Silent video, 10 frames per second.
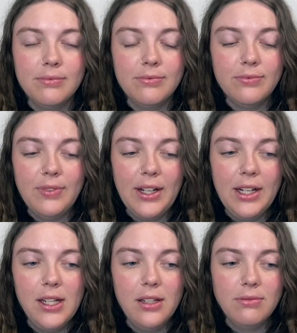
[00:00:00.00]

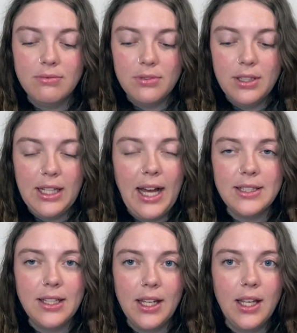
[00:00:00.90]
very
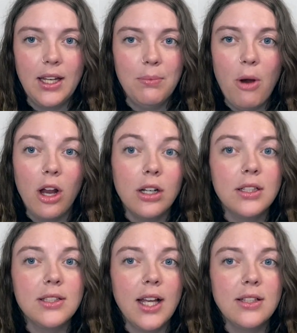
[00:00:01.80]
classic in a
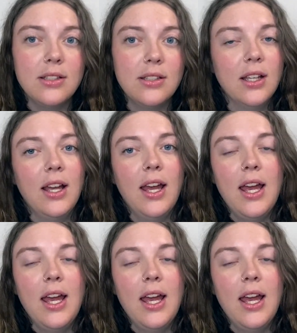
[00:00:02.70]
modern sense.